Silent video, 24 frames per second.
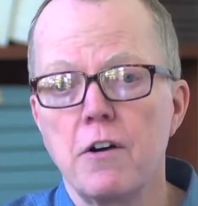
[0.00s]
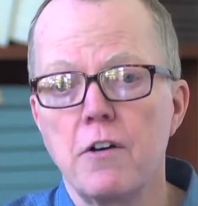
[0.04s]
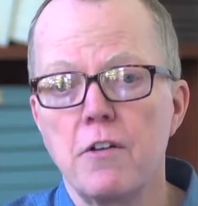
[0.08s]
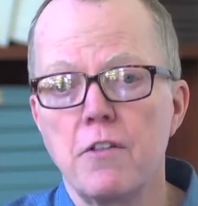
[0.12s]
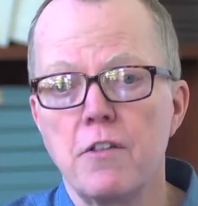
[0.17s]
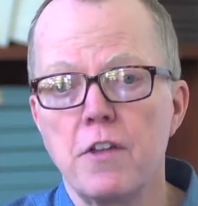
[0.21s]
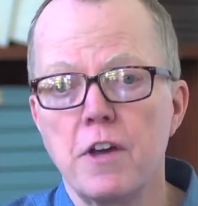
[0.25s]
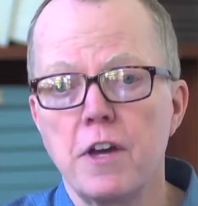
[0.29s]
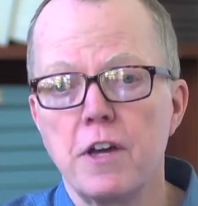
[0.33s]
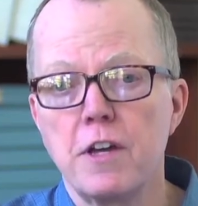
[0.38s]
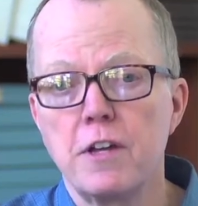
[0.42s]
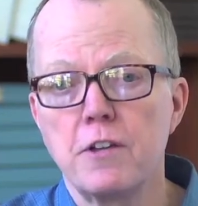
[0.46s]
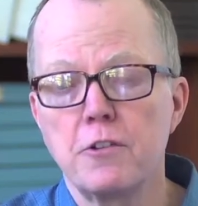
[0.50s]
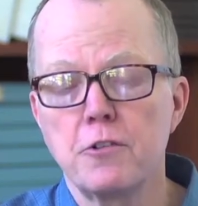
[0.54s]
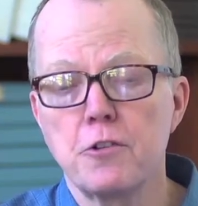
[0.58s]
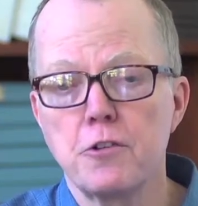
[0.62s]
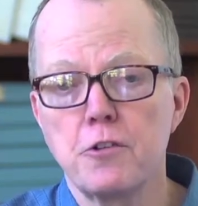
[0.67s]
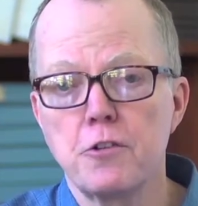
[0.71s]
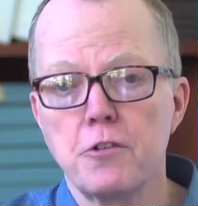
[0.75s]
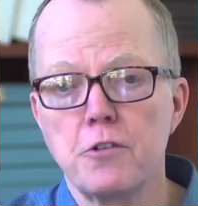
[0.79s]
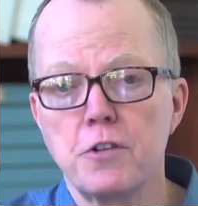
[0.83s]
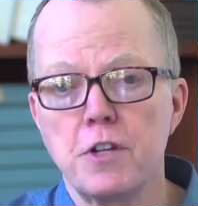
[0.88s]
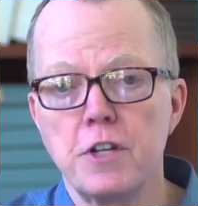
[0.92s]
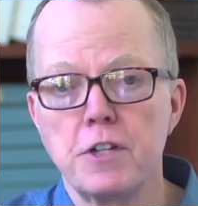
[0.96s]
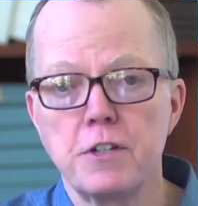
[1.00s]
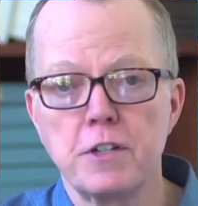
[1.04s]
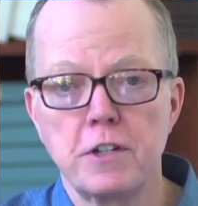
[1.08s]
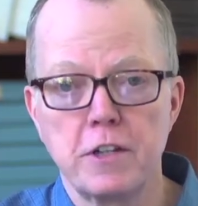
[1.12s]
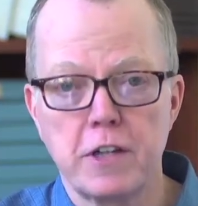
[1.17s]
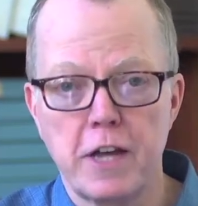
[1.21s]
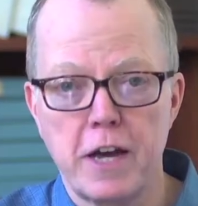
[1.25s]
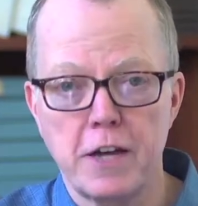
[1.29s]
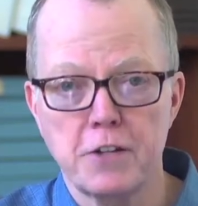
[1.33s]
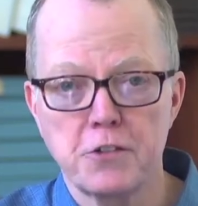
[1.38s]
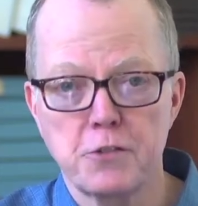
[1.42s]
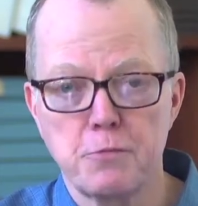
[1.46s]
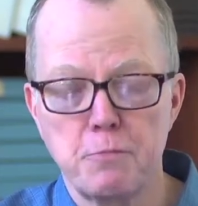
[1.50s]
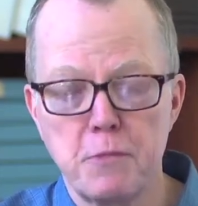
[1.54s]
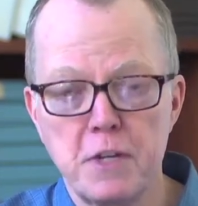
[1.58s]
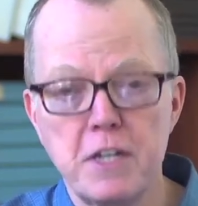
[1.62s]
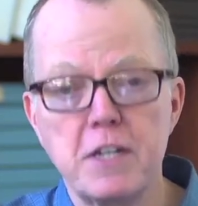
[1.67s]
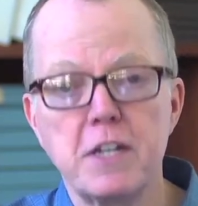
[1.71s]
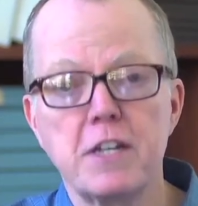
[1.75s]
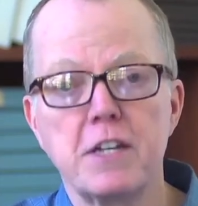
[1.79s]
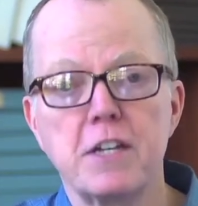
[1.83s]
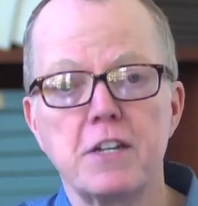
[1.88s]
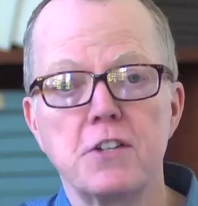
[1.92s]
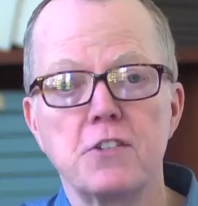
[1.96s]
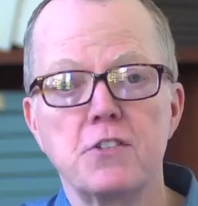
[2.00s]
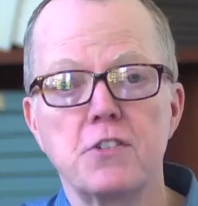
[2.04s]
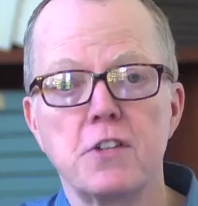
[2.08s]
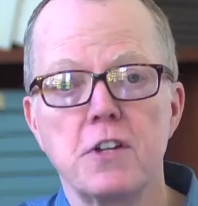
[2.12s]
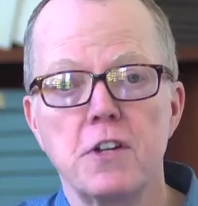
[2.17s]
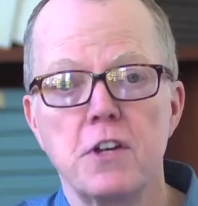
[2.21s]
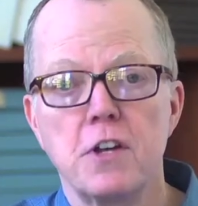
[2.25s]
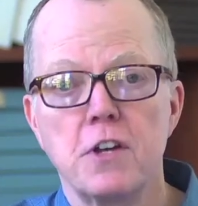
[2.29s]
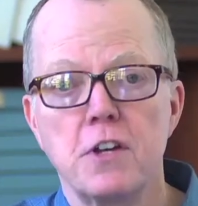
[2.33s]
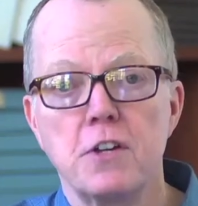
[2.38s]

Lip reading: They learn in class meetings